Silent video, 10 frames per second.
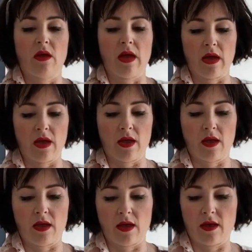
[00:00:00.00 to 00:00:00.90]

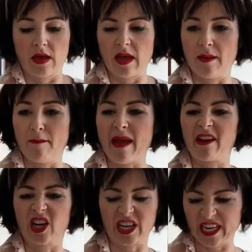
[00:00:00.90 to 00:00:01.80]

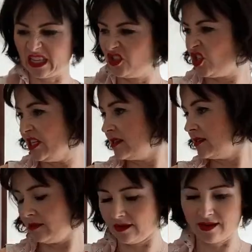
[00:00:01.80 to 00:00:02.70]
American inches,
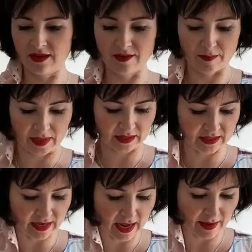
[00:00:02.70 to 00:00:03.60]
but
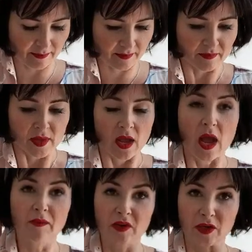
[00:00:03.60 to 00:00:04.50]

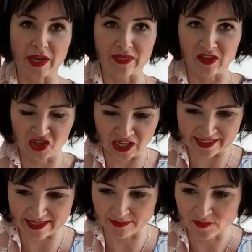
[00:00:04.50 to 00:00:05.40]
hopefully you get the
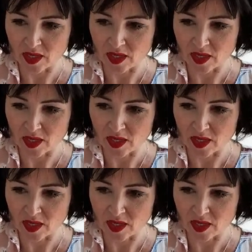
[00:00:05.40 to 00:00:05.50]
gist.